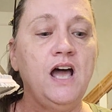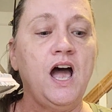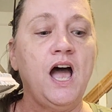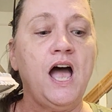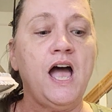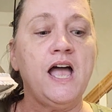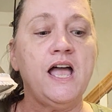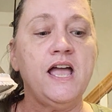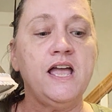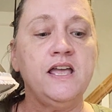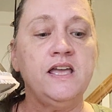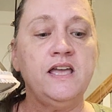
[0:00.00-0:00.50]

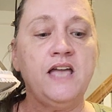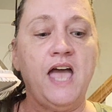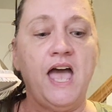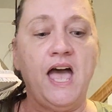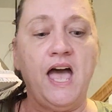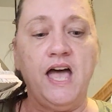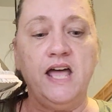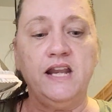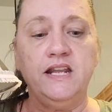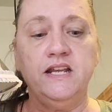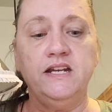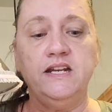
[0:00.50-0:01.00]
I
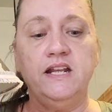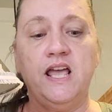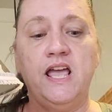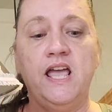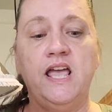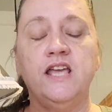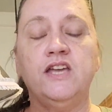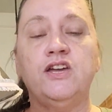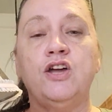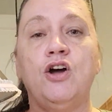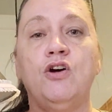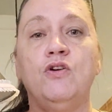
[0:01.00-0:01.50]
added
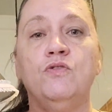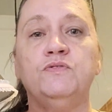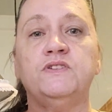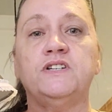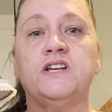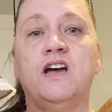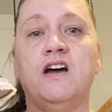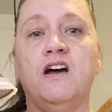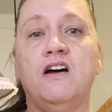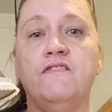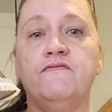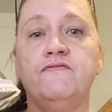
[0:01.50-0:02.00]
a coat
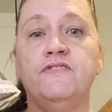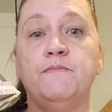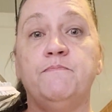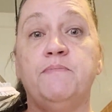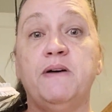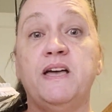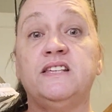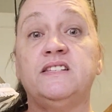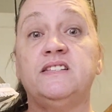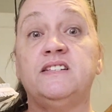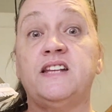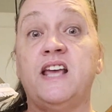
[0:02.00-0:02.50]
of the
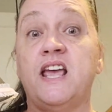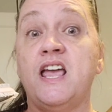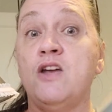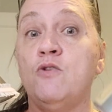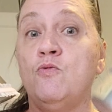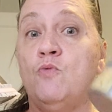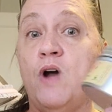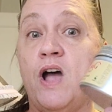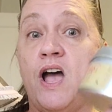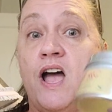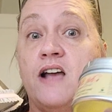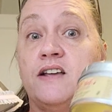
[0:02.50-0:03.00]
Best Dang
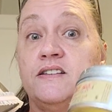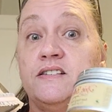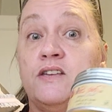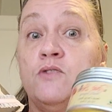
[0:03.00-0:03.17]
Wax.